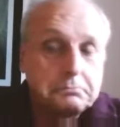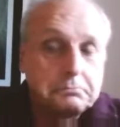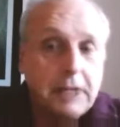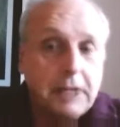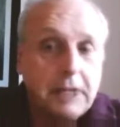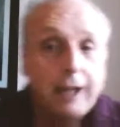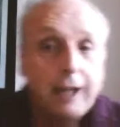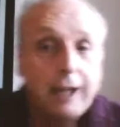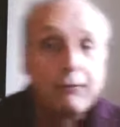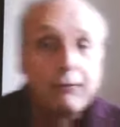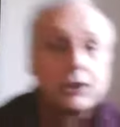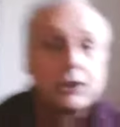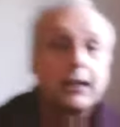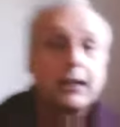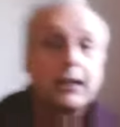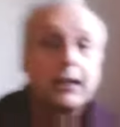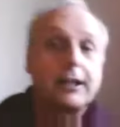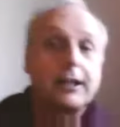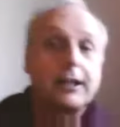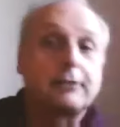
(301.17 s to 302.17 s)
anchorage
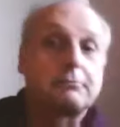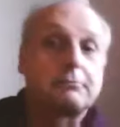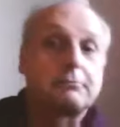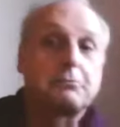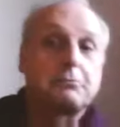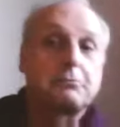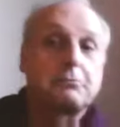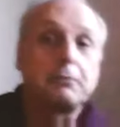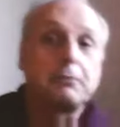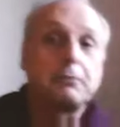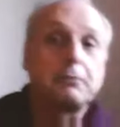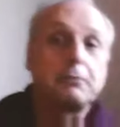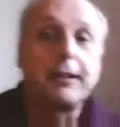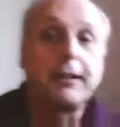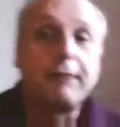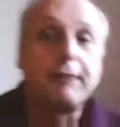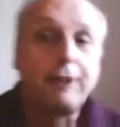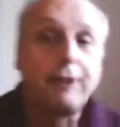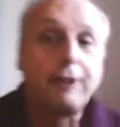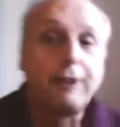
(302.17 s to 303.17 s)
like the one in
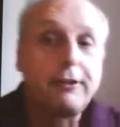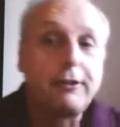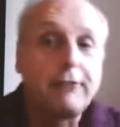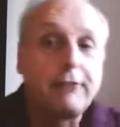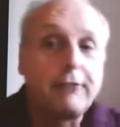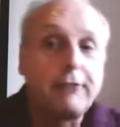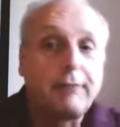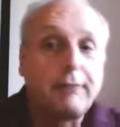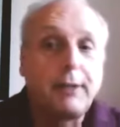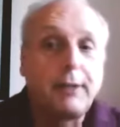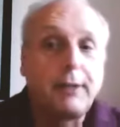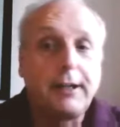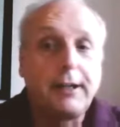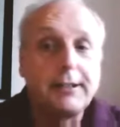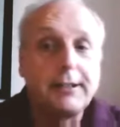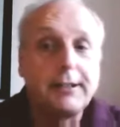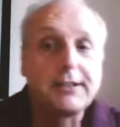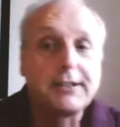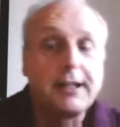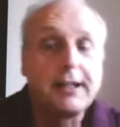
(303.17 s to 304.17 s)
the photograph behind
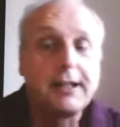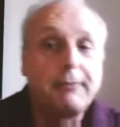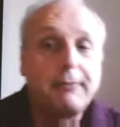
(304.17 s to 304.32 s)
us there,